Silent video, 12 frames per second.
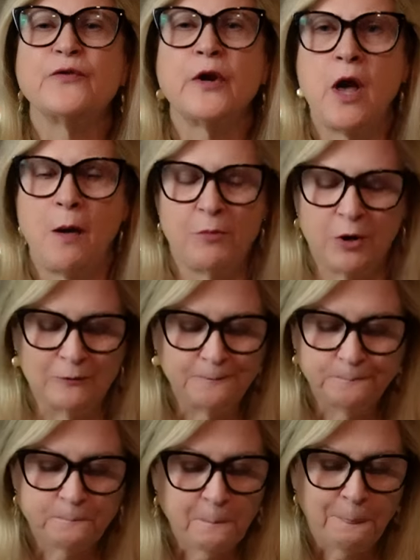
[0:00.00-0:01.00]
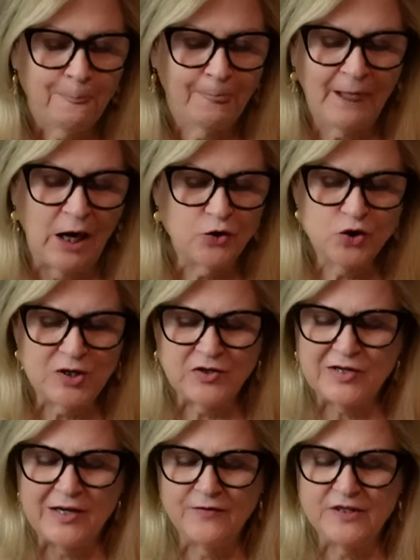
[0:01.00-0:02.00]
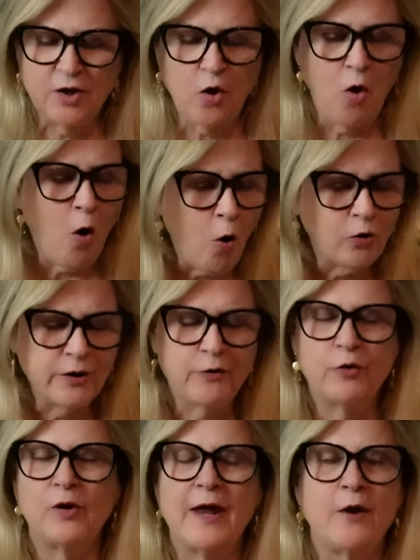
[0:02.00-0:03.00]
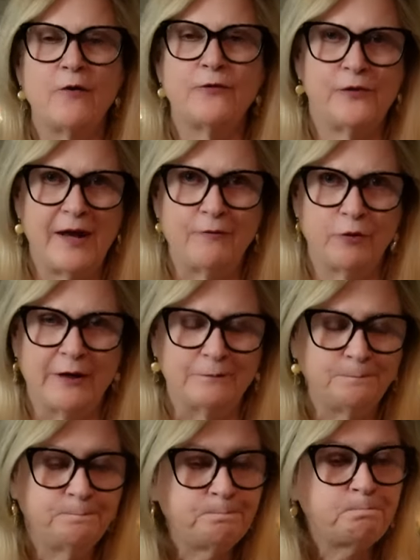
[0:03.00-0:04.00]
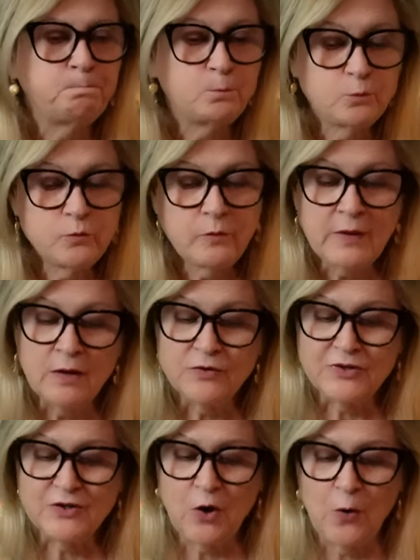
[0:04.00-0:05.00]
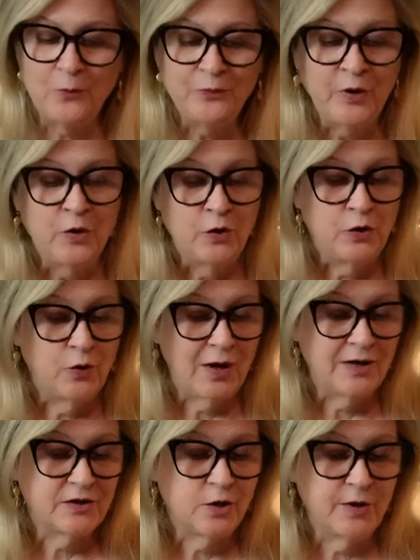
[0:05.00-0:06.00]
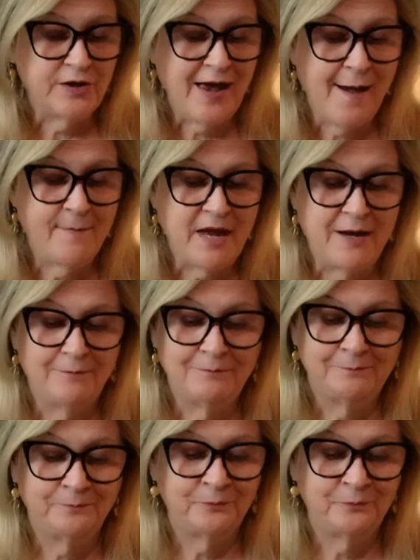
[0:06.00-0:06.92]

phenomenal. It just gives it a whole nother layer of flavoring. So you guys know what that means.